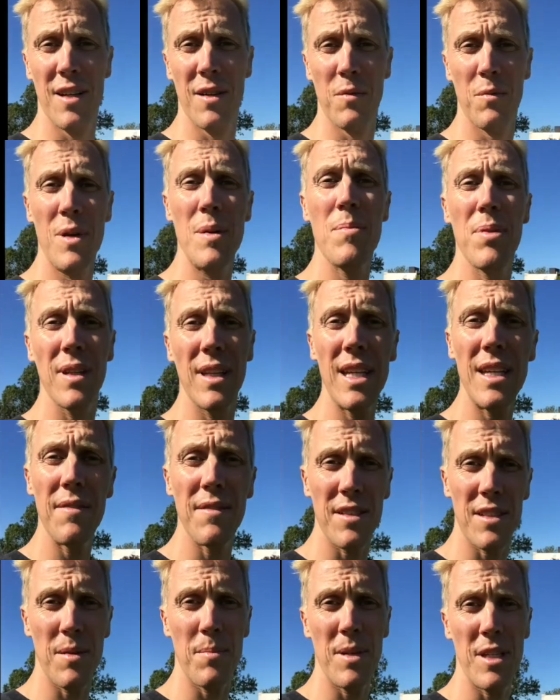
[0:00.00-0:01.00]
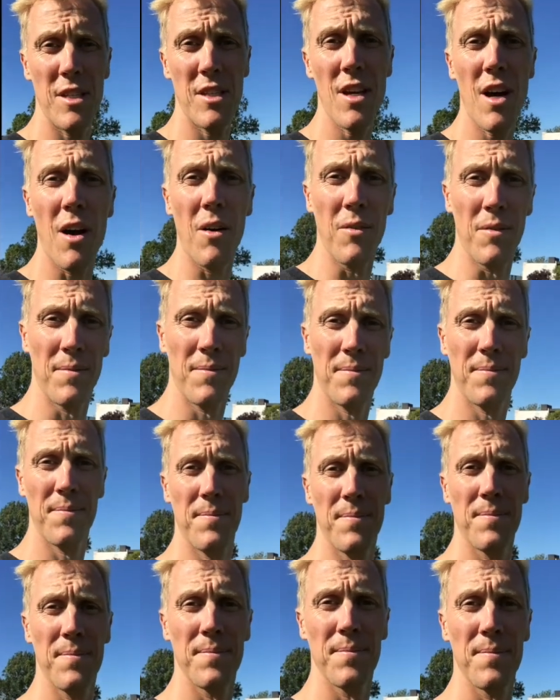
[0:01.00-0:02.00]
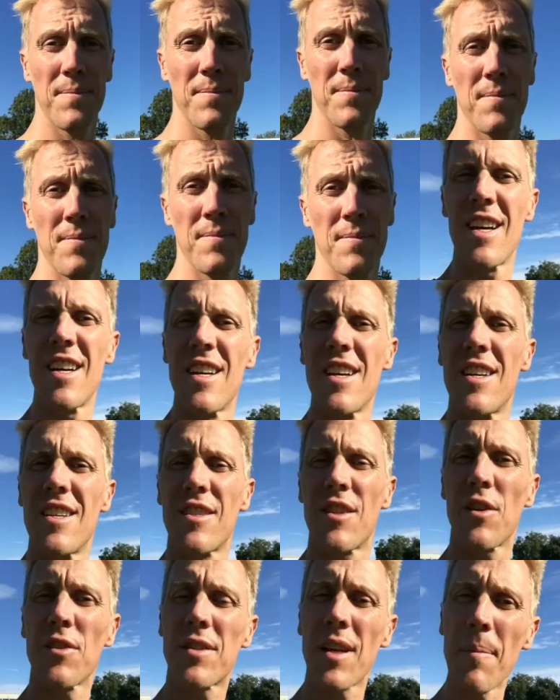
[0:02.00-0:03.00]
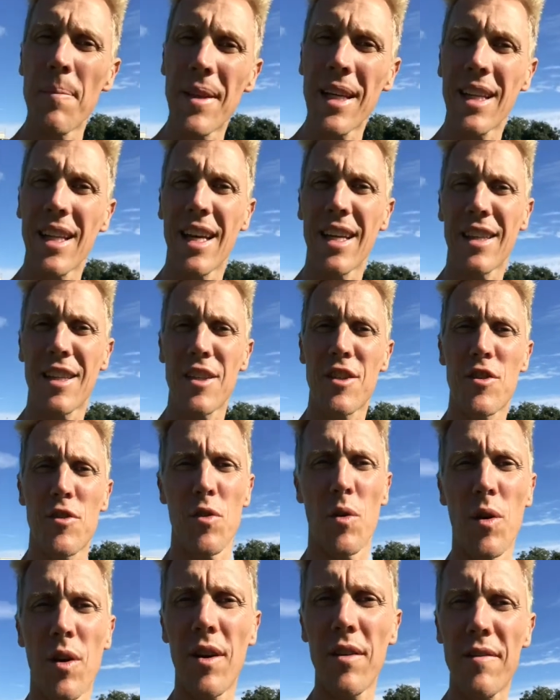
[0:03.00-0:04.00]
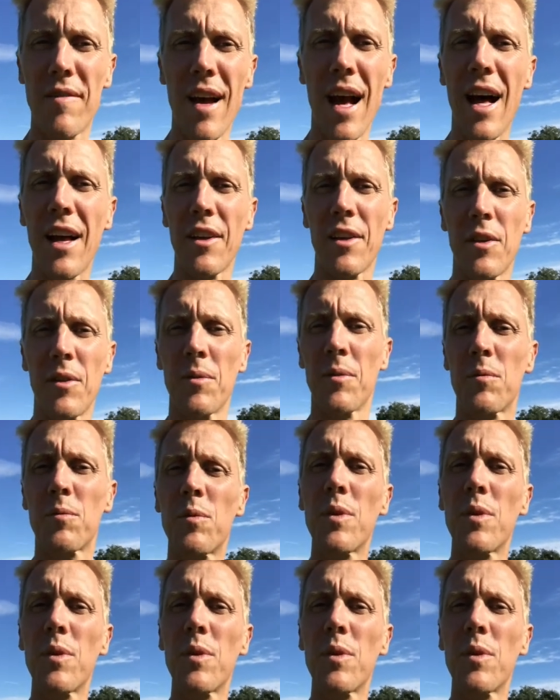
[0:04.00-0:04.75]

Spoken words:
we believe it to be so. So something like the store of value